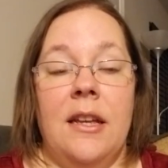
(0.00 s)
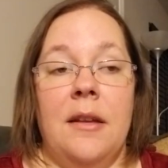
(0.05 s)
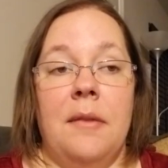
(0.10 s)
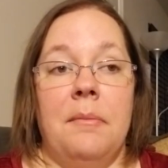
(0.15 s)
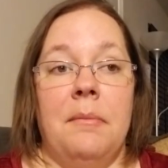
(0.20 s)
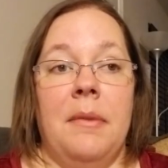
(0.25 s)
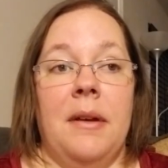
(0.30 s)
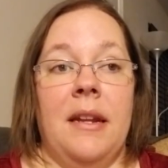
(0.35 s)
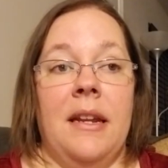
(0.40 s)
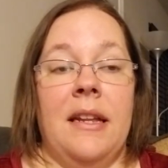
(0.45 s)

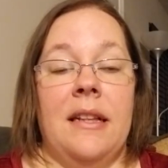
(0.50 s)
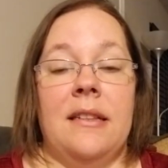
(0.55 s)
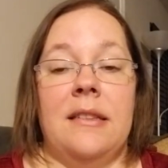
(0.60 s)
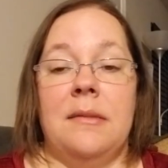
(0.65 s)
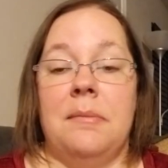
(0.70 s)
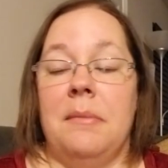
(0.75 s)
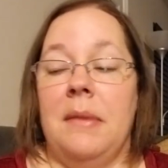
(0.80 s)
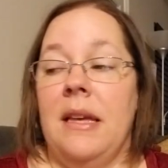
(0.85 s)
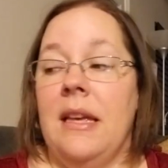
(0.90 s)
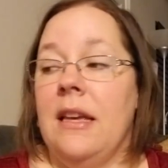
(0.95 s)
but it's
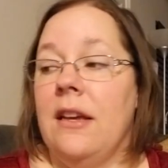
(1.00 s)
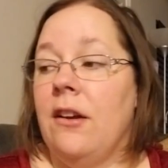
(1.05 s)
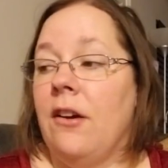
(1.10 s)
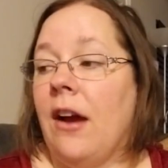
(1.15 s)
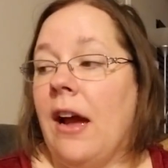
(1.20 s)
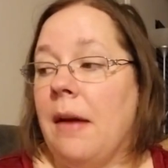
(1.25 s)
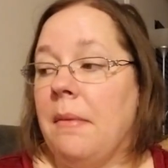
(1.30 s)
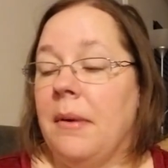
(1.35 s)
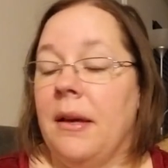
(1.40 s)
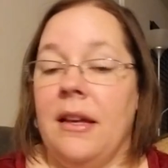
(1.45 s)
me
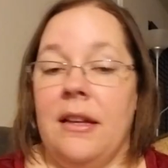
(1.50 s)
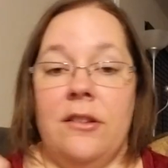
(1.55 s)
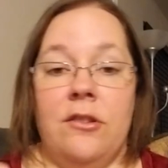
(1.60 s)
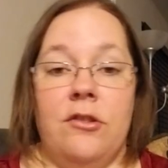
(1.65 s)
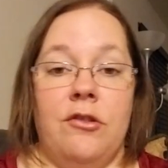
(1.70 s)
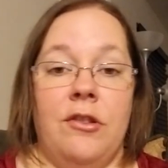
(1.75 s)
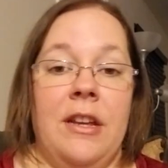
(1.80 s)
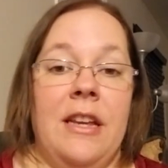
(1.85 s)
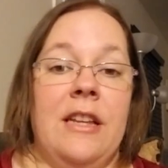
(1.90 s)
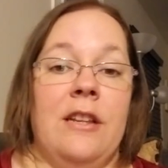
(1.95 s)
grabbing a
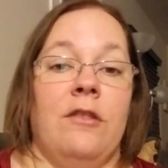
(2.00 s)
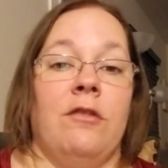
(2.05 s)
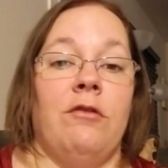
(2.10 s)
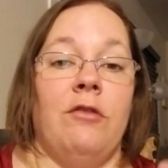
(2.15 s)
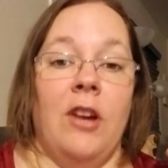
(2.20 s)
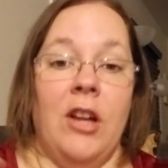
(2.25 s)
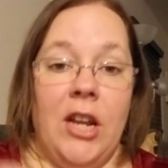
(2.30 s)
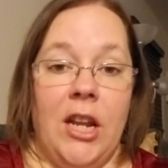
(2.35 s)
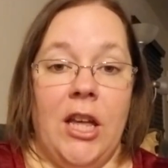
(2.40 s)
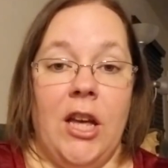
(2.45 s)
treat and
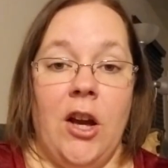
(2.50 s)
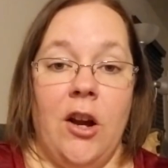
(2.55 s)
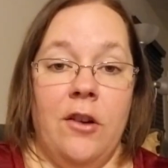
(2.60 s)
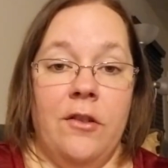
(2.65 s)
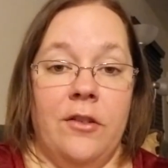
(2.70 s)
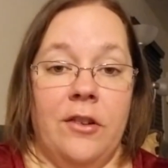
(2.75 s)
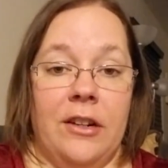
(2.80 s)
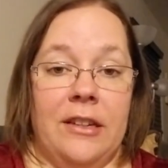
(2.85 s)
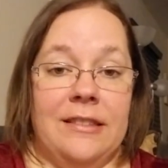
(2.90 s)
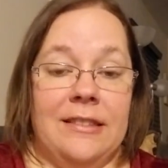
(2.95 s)
running
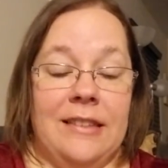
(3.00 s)
over and